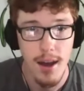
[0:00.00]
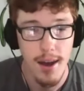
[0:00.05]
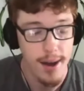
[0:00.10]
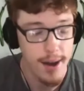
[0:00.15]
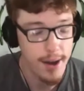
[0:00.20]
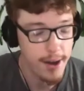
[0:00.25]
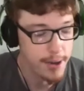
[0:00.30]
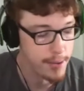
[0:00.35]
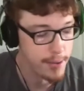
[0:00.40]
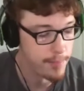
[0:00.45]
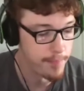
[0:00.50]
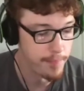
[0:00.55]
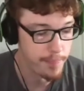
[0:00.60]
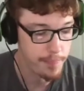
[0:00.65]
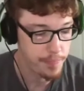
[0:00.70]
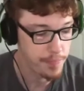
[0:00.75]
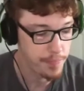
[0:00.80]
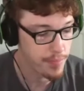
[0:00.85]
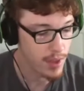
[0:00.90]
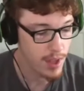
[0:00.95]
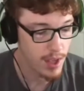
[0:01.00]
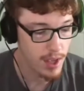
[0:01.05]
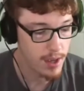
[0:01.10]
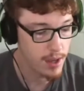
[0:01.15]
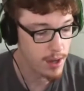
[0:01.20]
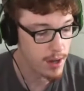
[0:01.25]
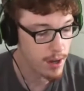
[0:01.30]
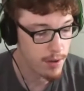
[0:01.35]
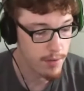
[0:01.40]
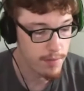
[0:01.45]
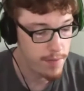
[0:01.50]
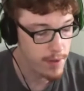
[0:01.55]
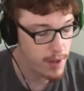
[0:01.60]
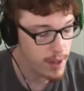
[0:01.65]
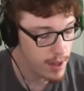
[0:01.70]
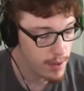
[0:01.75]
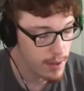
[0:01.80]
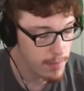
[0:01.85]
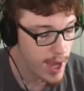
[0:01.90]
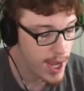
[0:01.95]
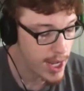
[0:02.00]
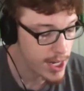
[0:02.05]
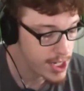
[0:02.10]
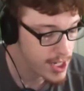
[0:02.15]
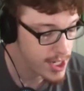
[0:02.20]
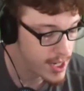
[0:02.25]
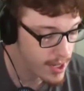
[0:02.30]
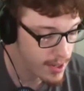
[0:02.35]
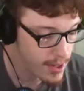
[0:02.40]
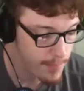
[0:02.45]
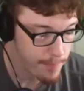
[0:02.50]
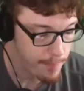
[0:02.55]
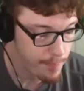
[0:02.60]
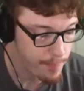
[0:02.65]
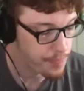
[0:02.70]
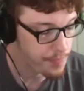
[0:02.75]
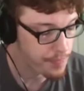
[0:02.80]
Um, Philly matched it.